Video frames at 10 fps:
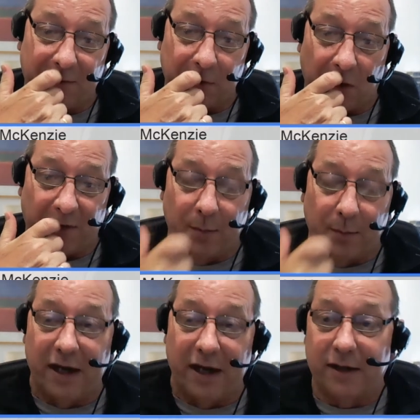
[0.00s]
Travel
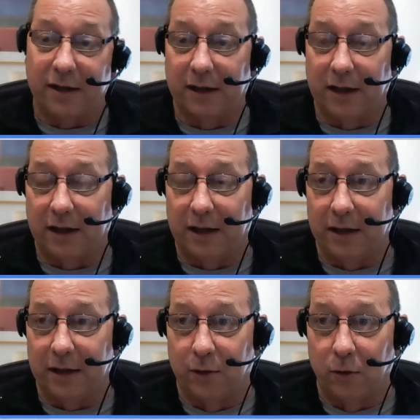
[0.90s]
Coffee Break
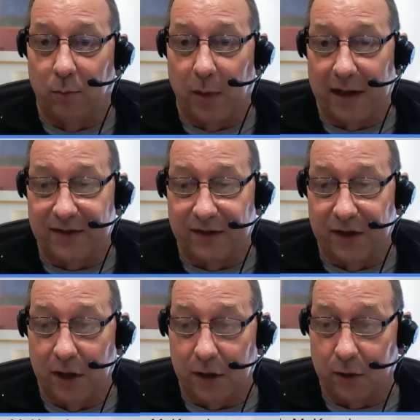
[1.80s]
Google Plus
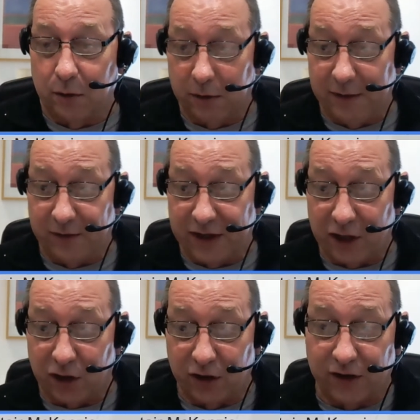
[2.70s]
circle,
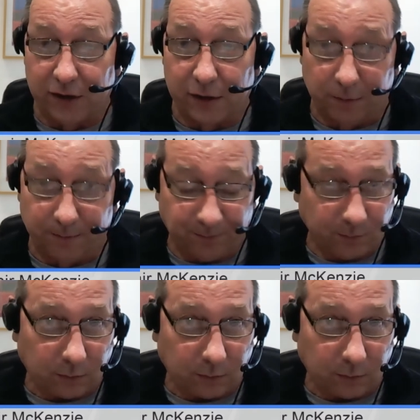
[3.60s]
invitation circle.